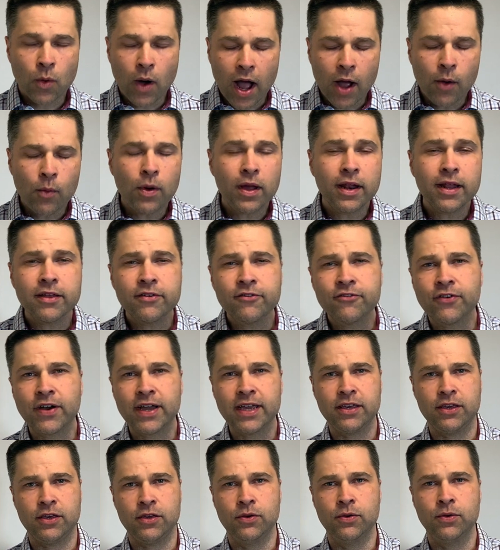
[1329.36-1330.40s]
I want to
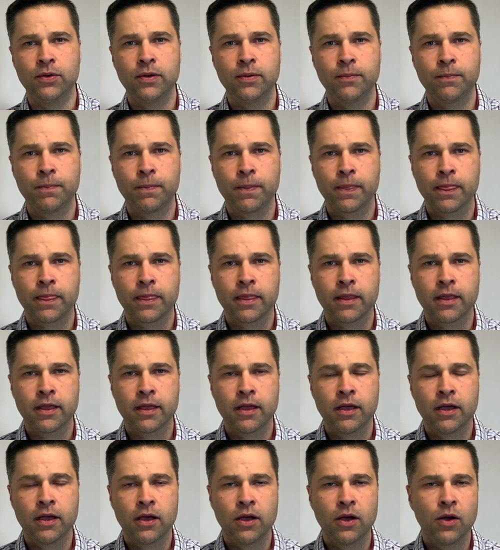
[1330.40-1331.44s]
invite you,
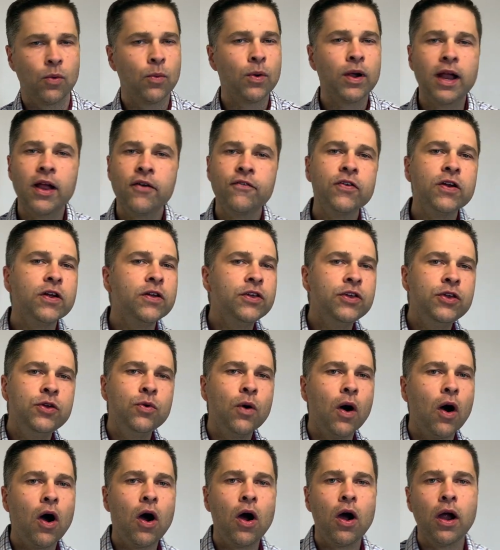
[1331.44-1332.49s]
wherever you
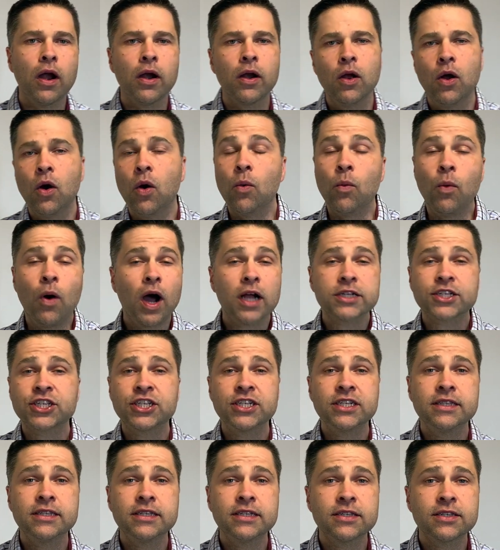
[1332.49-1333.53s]
are
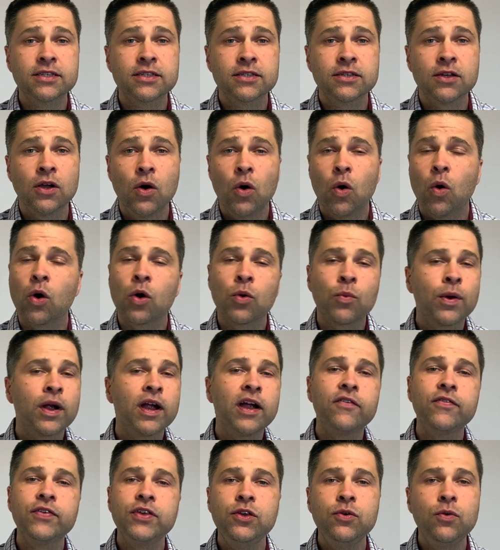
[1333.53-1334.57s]
watching this, or
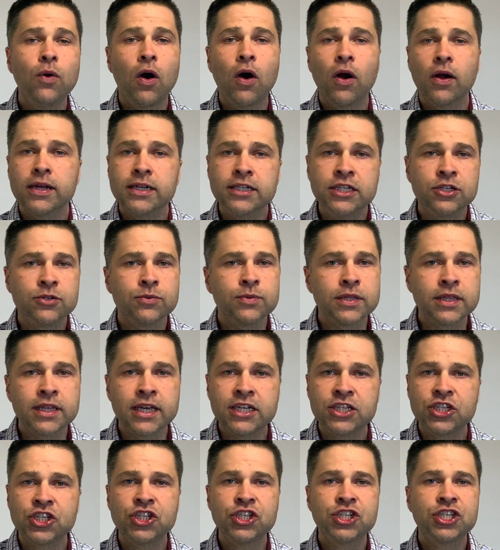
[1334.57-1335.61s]
wherever you are in your
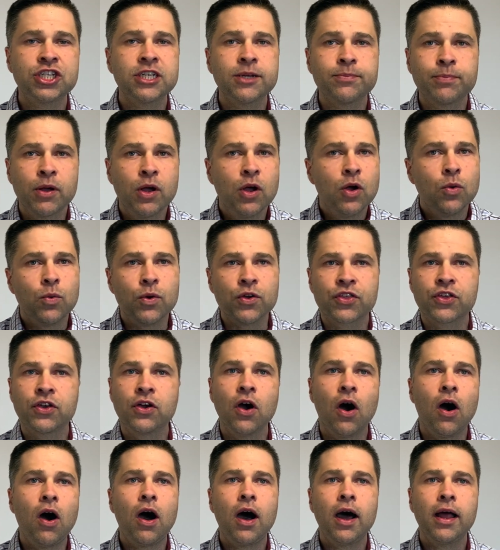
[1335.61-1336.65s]
relationship with
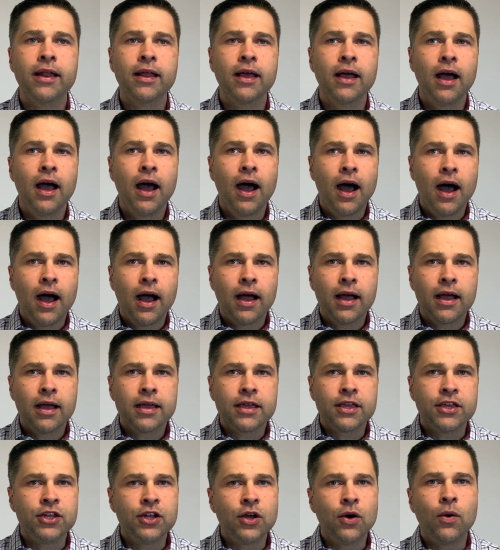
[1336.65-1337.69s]
God,
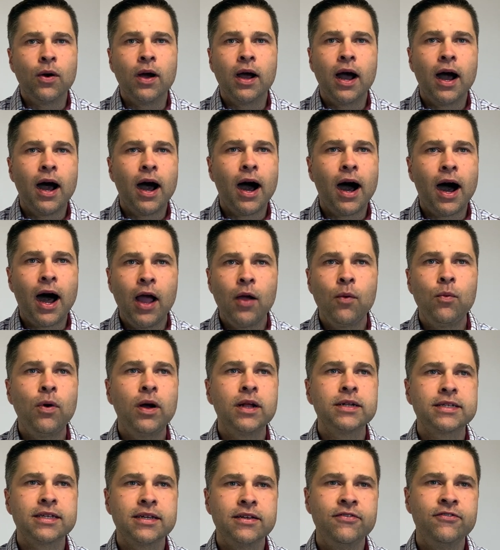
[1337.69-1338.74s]
you know, I
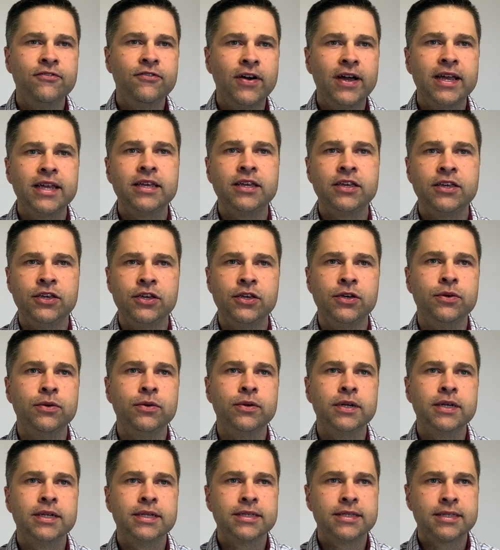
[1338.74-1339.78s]
want to invite you
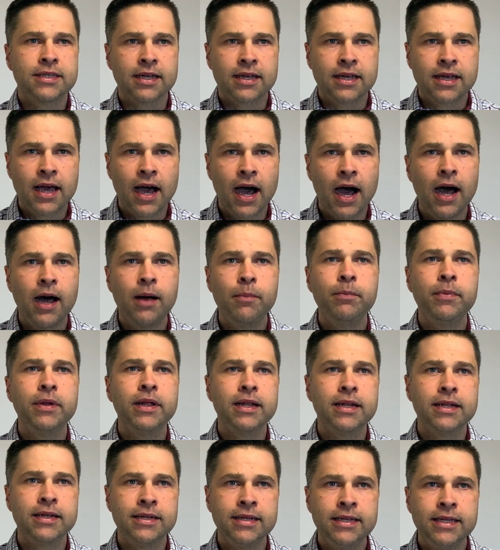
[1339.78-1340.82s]
to come
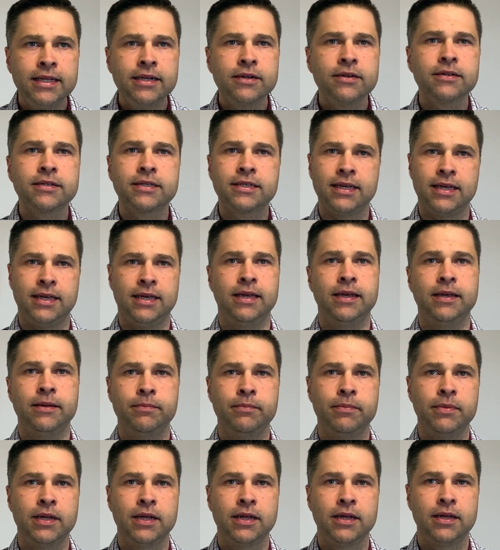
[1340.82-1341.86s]
near to
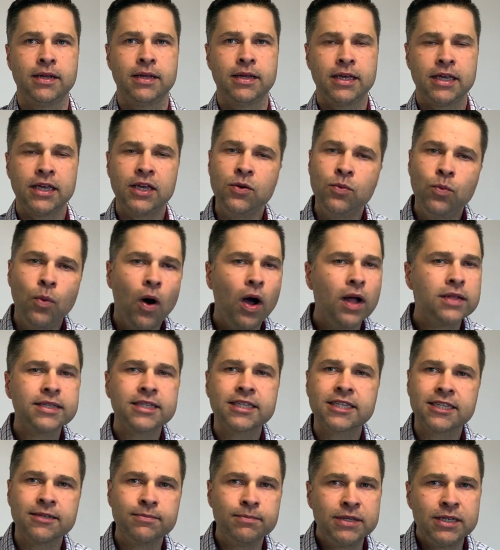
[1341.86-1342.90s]
him. He wants
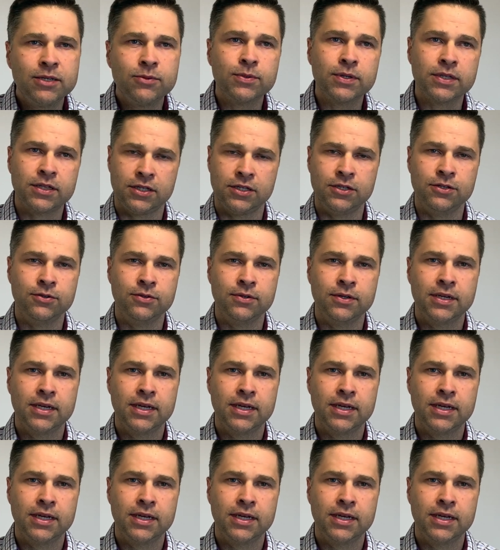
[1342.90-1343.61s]
to meet with you.